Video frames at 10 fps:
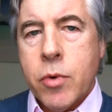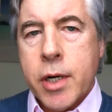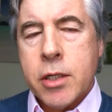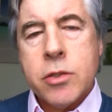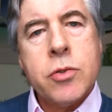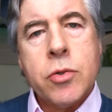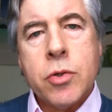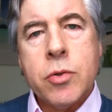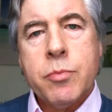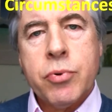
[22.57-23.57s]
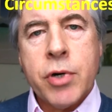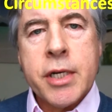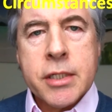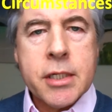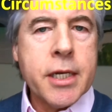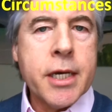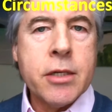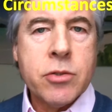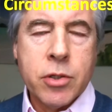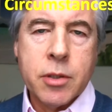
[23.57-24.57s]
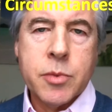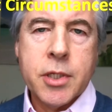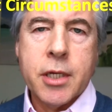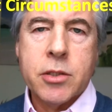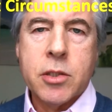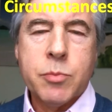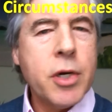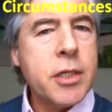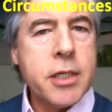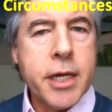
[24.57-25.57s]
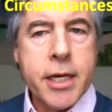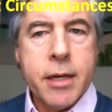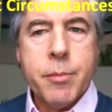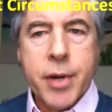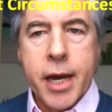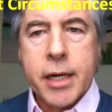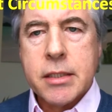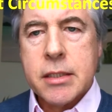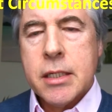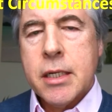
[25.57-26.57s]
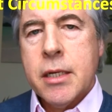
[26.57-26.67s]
One is through present-day circumstances, present-day impacts,